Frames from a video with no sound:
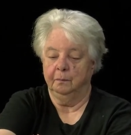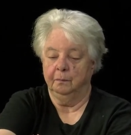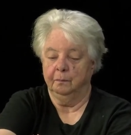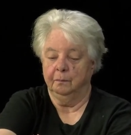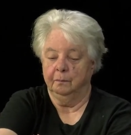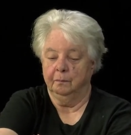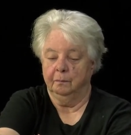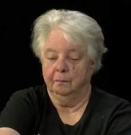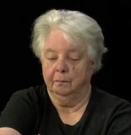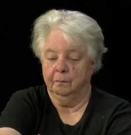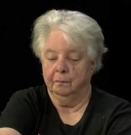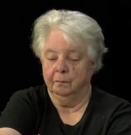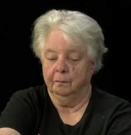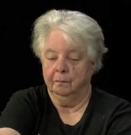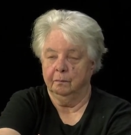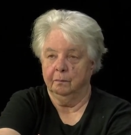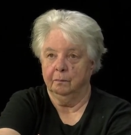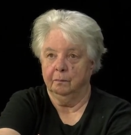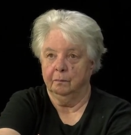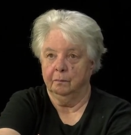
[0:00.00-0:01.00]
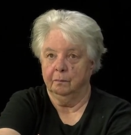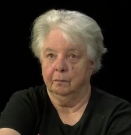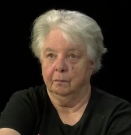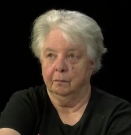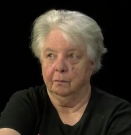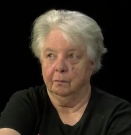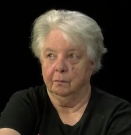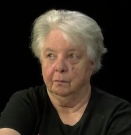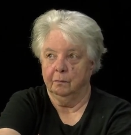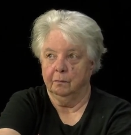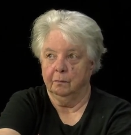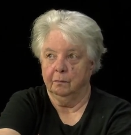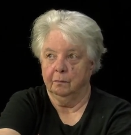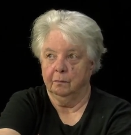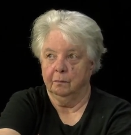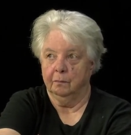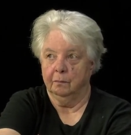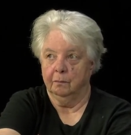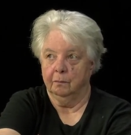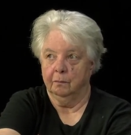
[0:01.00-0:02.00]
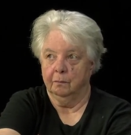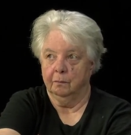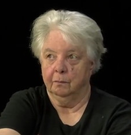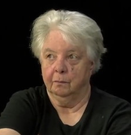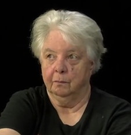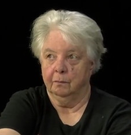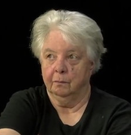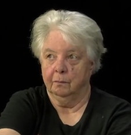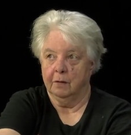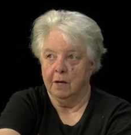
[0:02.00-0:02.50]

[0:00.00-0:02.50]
[no speech]